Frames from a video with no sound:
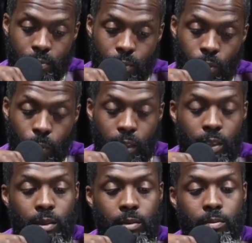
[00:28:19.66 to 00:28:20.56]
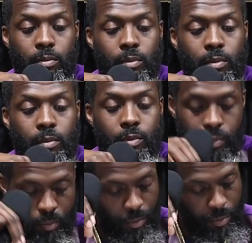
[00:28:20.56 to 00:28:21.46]
Read.
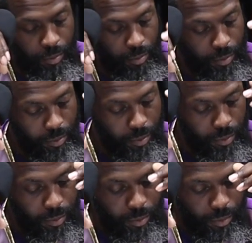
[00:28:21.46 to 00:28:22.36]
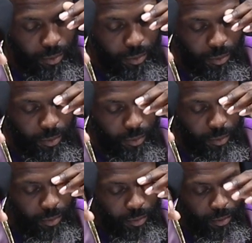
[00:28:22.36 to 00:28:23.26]
Verse 26, for if we
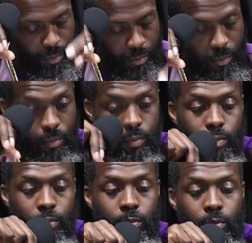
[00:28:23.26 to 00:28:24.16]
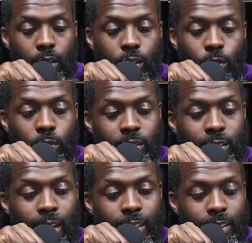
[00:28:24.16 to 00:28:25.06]
sin willfully, you
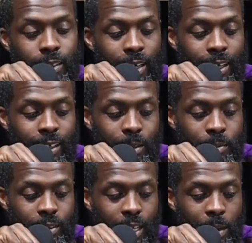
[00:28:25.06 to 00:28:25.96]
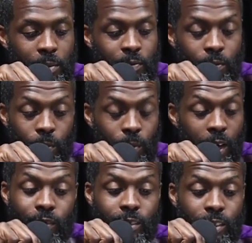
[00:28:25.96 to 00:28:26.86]
decide to not keep the Sabbath for
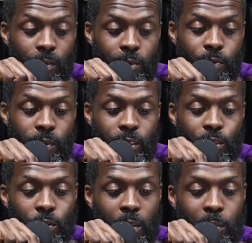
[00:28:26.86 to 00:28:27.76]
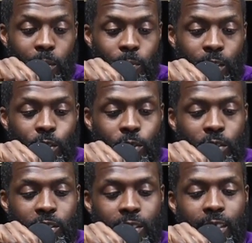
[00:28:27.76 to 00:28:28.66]
whatever selfish reason you come up with, you're
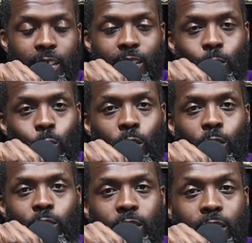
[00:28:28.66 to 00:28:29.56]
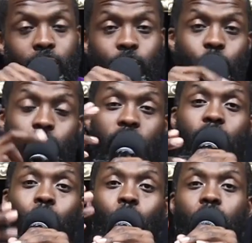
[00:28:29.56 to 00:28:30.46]
sinning willfully. And if you're
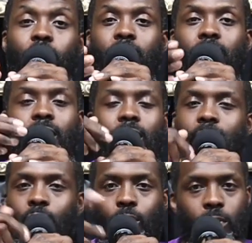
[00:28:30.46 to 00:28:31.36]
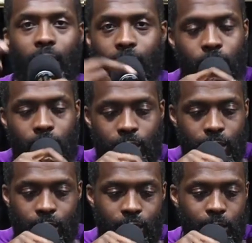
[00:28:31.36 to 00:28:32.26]
sinning willfully, you're not going to get the
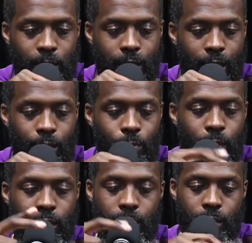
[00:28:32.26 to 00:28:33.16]
kingdom of God. Read.